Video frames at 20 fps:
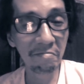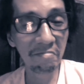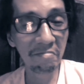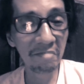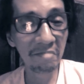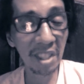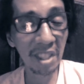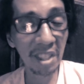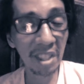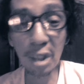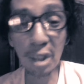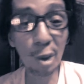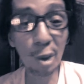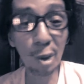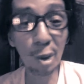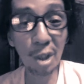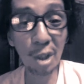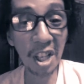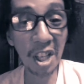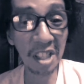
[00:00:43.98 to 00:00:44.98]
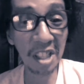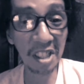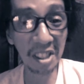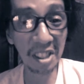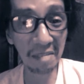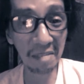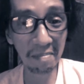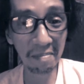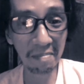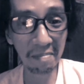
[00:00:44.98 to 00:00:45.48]
Nothing's going to
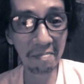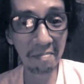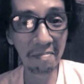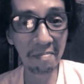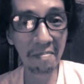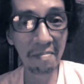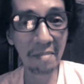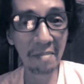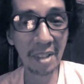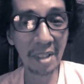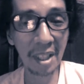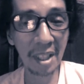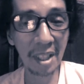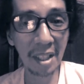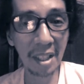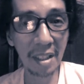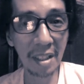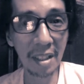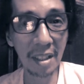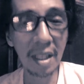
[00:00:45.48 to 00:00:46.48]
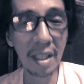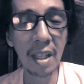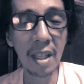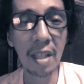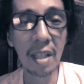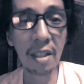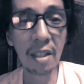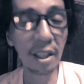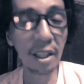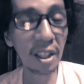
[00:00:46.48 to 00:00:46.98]
change. Okay,
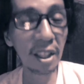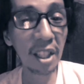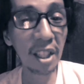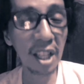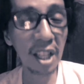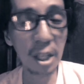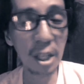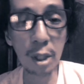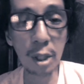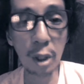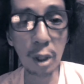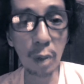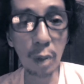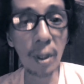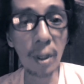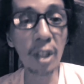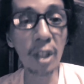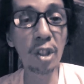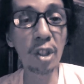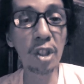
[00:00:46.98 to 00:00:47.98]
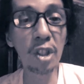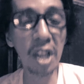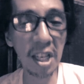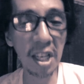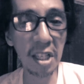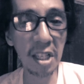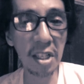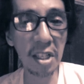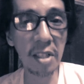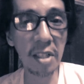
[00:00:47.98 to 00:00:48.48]
nothing is going to
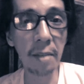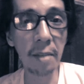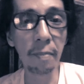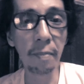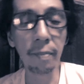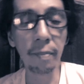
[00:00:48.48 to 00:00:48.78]
change.